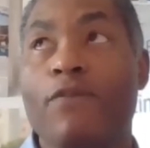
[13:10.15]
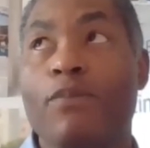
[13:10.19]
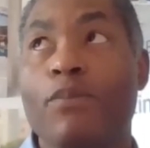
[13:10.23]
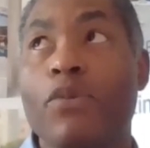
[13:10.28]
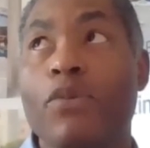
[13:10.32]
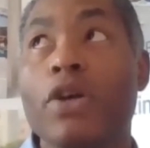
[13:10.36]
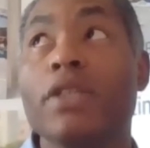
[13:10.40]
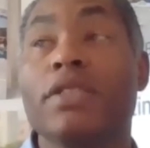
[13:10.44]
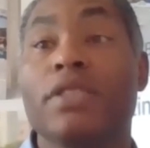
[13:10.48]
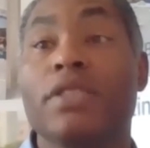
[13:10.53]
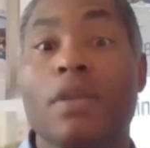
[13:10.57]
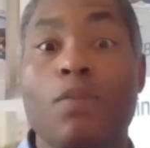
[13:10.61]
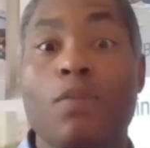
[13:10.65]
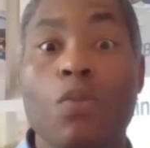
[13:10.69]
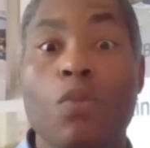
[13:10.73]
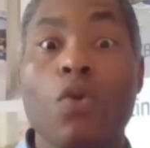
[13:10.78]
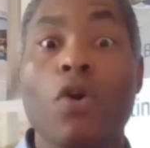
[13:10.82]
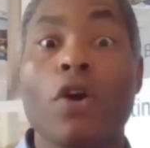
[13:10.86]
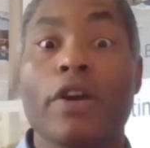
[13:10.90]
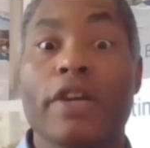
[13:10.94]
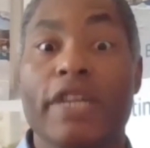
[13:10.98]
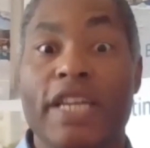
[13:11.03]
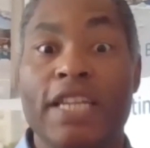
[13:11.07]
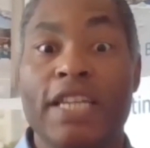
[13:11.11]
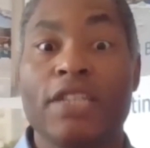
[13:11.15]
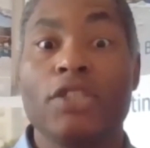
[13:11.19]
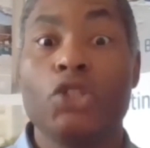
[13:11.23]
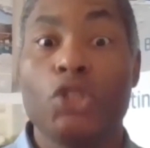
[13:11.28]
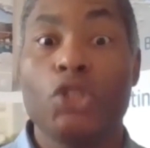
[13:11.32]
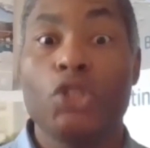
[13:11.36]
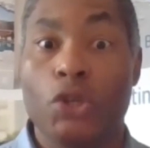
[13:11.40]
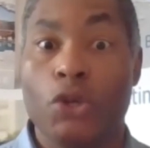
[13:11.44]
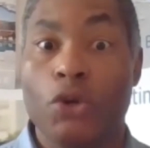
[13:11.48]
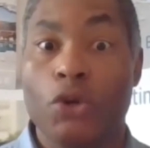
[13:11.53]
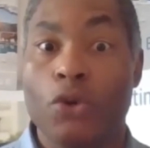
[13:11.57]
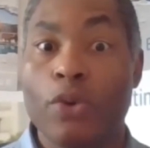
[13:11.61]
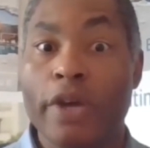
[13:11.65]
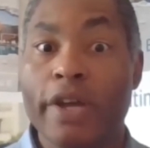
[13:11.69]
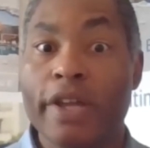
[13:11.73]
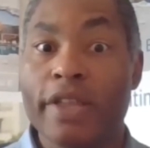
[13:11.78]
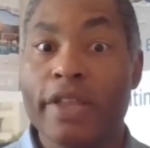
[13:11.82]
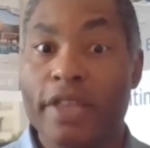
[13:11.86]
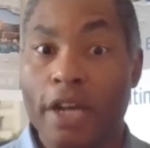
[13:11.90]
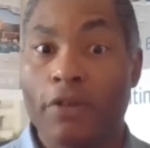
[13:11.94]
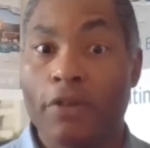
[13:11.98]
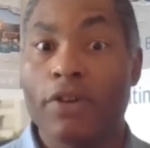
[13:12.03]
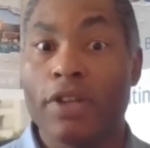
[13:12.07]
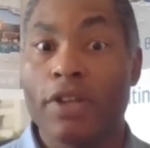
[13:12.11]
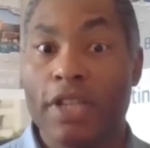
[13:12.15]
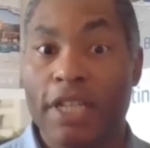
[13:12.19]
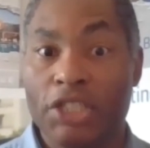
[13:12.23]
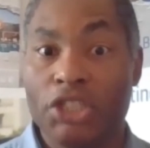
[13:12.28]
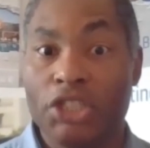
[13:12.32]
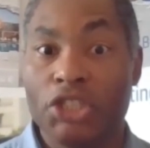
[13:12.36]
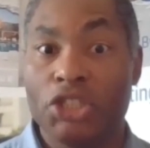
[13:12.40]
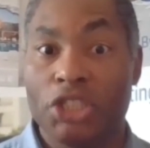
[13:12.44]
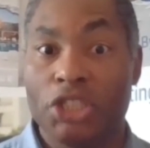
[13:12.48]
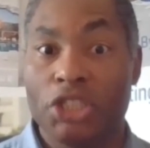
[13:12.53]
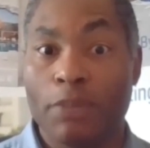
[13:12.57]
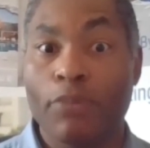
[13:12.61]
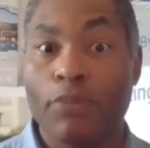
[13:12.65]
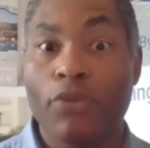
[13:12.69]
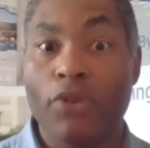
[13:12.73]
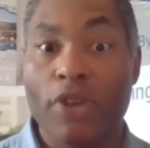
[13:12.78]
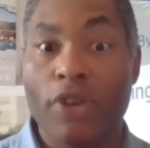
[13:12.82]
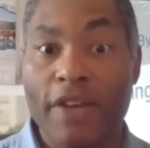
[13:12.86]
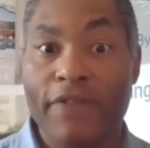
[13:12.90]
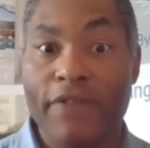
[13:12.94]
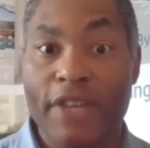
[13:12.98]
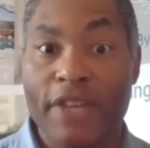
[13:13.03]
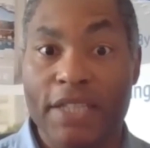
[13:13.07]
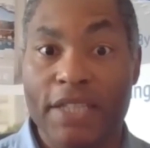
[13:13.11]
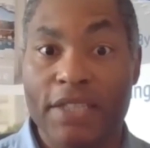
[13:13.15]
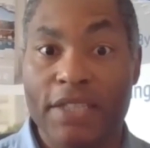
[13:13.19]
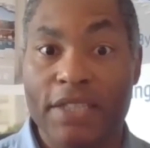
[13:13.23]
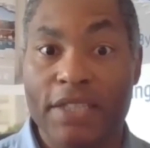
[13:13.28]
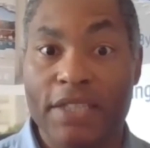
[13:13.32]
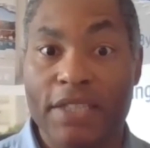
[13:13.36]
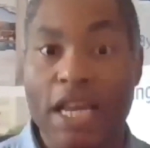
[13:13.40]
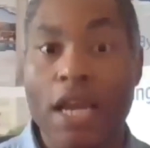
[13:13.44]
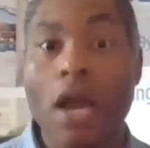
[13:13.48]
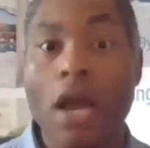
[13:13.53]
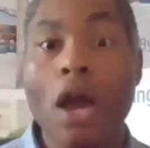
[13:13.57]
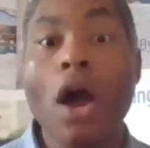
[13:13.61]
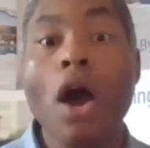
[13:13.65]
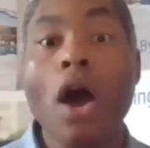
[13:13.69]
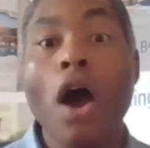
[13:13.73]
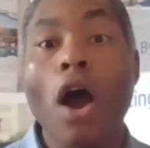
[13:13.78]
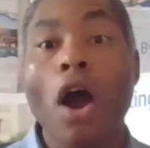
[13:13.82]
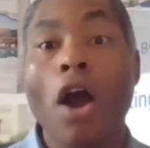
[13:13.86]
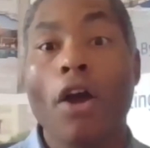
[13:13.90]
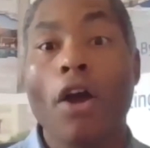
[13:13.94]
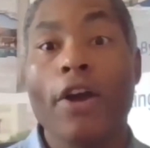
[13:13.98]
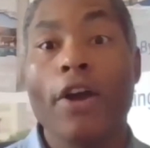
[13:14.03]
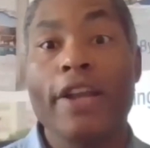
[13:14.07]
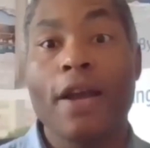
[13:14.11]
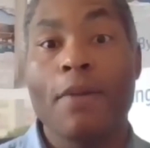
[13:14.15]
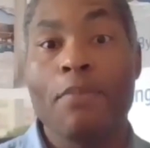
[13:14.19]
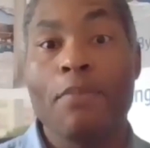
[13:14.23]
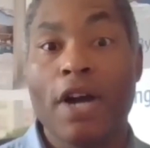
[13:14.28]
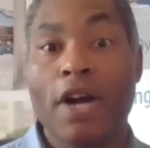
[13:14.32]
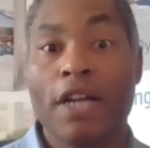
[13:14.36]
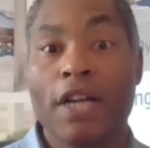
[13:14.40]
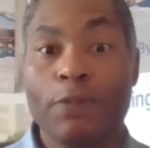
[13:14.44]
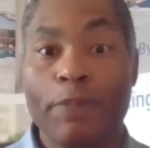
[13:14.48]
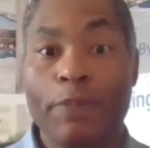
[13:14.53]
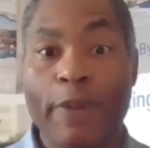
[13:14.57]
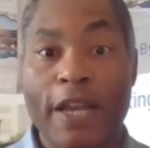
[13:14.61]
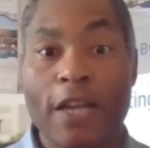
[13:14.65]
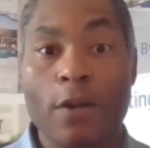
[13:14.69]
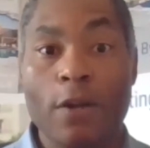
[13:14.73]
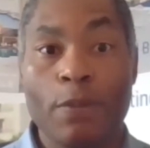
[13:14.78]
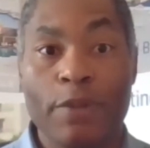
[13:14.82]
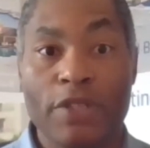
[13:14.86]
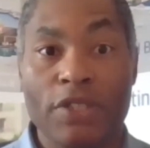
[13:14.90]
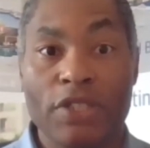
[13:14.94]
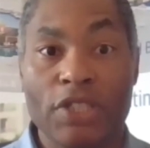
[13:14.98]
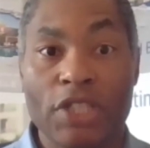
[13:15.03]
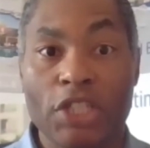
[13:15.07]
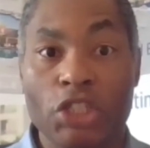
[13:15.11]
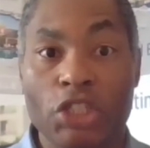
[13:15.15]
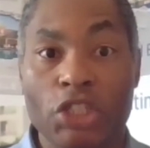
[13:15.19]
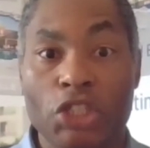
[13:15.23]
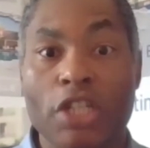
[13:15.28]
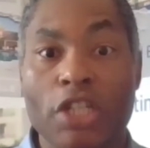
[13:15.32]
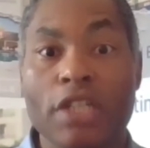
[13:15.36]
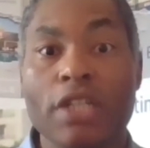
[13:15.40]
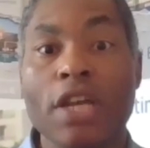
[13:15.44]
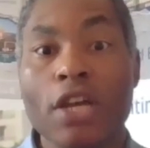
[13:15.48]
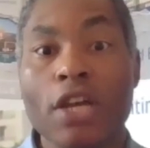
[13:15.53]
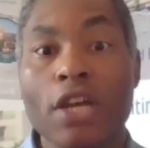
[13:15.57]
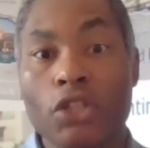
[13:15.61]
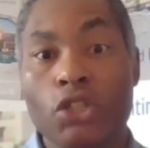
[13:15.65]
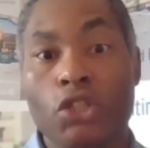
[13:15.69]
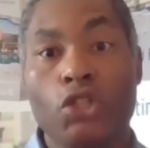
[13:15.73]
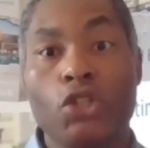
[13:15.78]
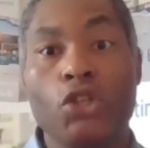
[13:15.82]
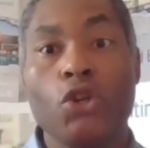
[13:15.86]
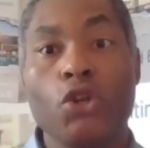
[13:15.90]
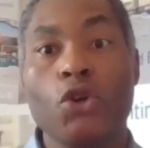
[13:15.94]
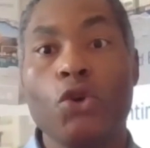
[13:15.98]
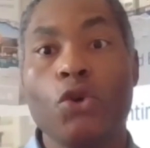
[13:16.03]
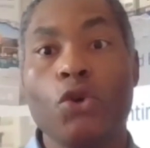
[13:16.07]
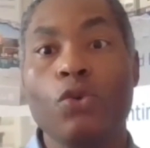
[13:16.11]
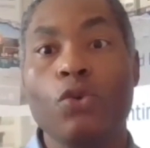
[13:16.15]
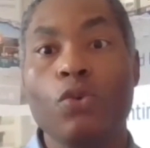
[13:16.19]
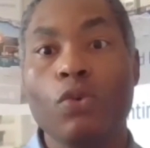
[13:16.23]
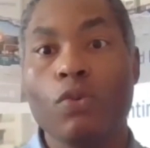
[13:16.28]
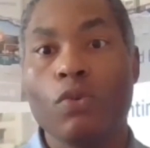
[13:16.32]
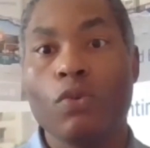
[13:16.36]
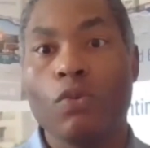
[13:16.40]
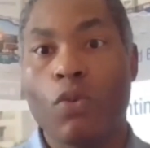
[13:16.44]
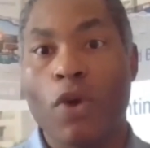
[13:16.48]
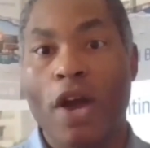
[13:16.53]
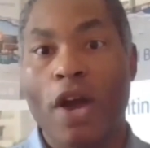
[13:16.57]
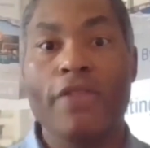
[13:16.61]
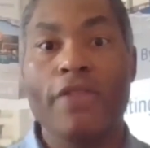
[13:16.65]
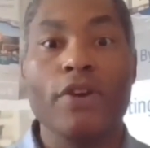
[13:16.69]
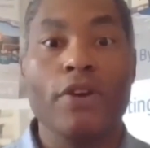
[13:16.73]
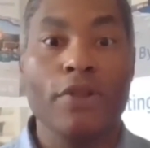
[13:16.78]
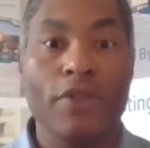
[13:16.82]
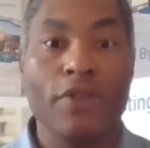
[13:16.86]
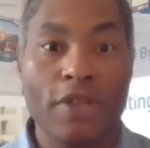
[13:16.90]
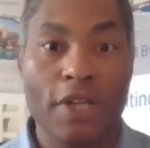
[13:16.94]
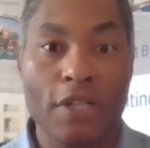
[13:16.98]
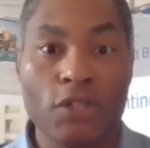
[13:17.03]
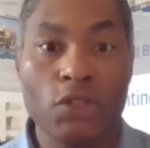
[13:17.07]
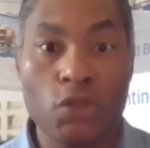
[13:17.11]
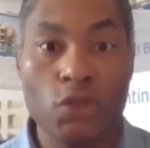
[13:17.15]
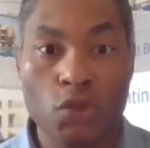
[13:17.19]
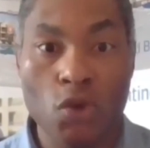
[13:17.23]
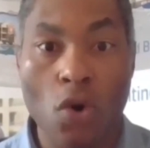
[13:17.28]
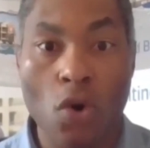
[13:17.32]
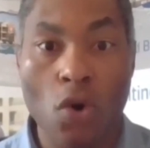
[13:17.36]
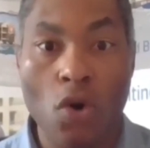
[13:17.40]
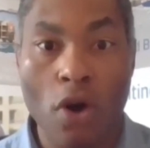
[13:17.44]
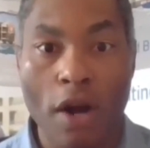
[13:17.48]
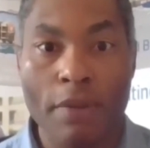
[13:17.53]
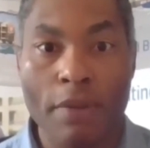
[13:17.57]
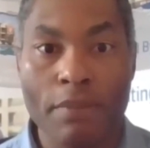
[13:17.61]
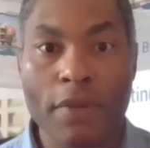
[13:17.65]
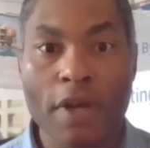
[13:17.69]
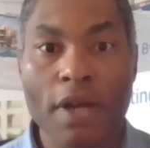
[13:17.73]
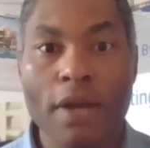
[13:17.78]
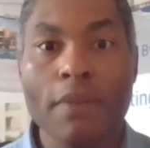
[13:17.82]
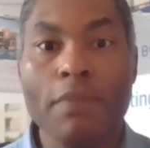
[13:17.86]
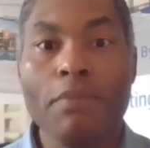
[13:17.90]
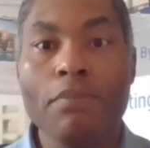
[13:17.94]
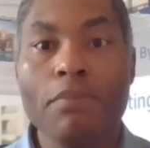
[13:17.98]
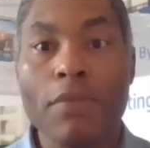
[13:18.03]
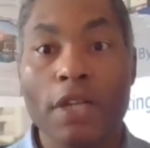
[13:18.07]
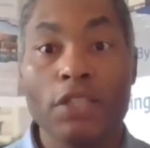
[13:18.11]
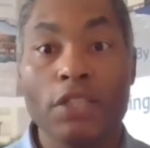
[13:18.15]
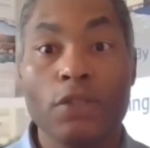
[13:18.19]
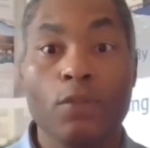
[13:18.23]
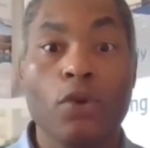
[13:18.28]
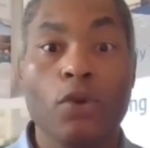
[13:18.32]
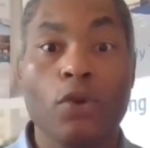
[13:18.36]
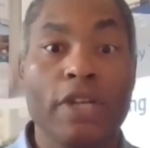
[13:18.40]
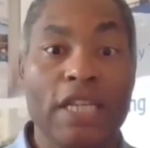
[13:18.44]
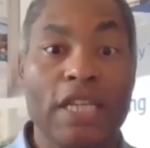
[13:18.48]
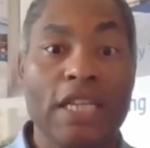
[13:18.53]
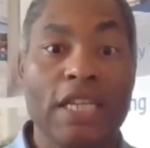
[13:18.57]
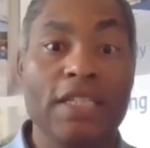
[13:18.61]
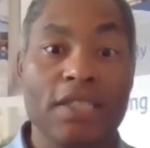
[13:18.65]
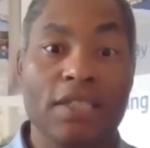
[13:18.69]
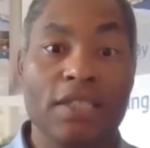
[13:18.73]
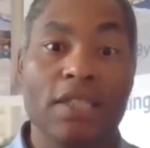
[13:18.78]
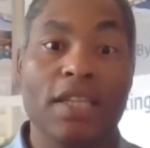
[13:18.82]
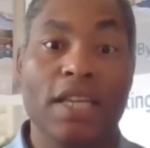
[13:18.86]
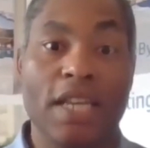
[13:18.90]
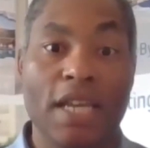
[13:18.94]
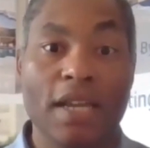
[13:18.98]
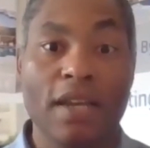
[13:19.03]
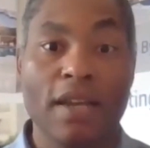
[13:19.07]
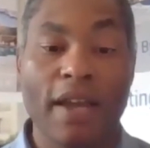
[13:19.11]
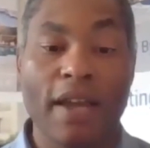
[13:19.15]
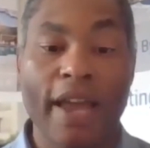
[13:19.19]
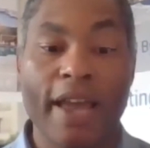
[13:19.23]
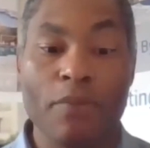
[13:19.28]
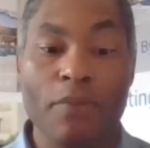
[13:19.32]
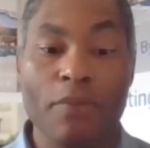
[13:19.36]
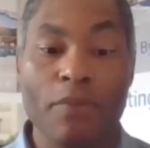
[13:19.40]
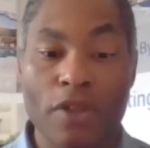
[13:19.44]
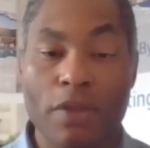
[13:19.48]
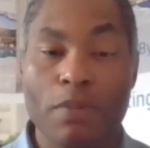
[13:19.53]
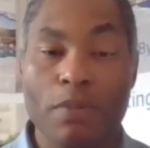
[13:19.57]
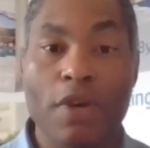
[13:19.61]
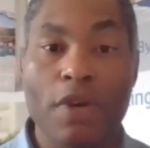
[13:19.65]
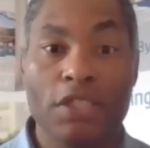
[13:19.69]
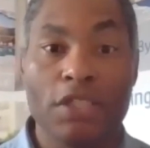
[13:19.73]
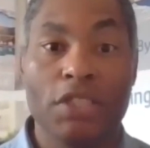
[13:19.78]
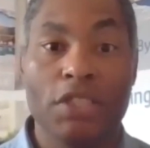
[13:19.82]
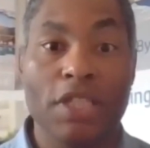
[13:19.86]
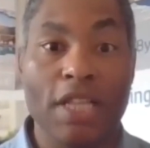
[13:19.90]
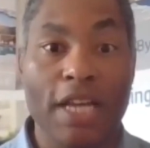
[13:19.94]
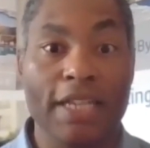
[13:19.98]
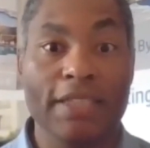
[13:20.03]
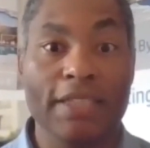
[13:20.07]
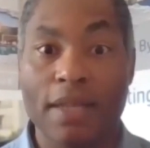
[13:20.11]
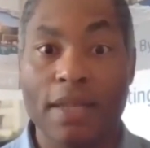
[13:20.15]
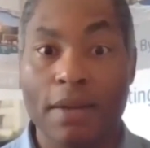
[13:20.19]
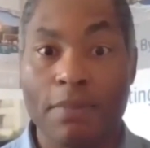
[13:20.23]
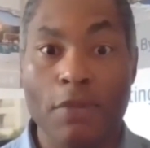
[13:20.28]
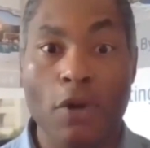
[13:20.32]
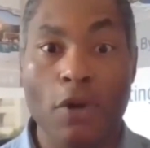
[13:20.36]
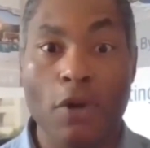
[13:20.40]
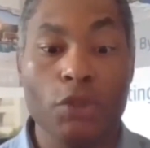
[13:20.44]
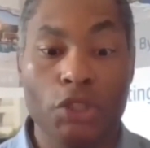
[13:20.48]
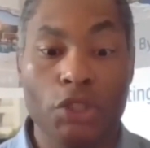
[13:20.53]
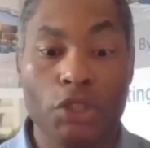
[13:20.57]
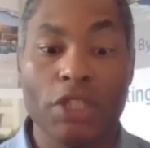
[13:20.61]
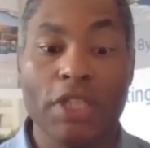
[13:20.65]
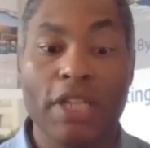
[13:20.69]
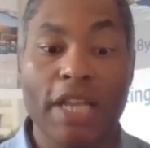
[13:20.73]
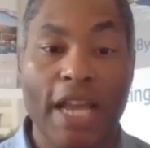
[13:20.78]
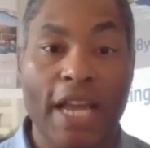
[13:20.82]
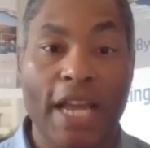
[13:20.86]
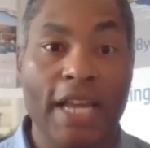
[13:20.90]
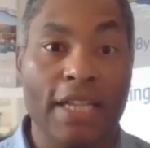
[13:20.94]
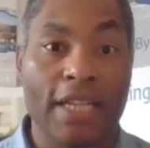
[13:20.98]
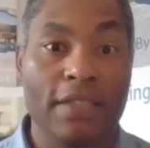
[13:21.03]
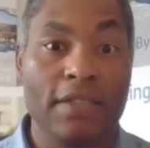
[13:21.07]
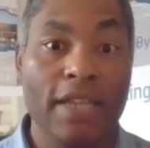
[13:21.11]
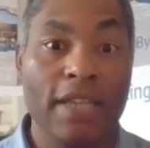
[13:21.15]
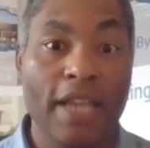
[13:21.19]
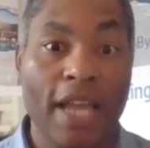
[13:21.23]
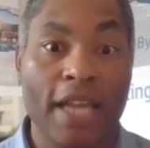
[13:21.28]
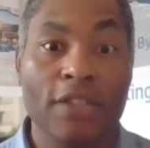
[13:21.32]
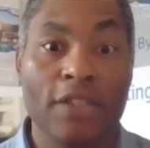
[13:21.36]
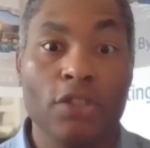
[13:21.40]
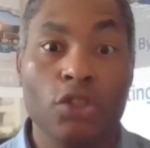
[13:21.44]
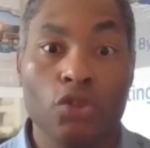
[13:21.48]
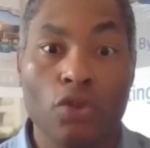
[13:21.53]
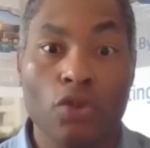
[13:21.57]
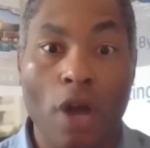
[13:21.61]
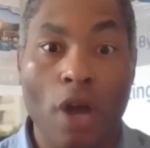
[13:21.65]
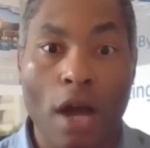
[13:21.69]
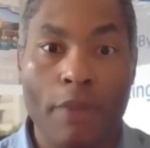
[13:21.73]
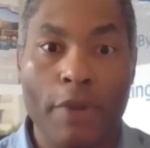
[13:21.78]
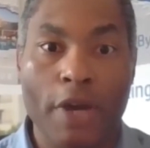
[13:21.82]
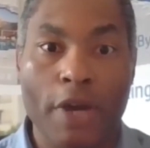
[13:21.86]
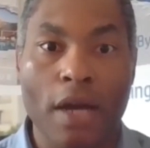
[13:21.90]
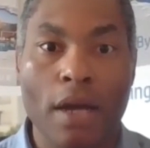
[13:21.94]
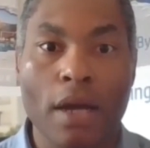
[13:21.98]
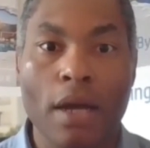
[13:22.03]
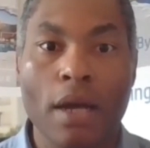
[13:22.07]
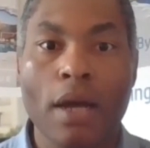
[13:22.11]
put some work into their relationship previously are in a much better position to weather this storm much more easily and with much less emotion and drama.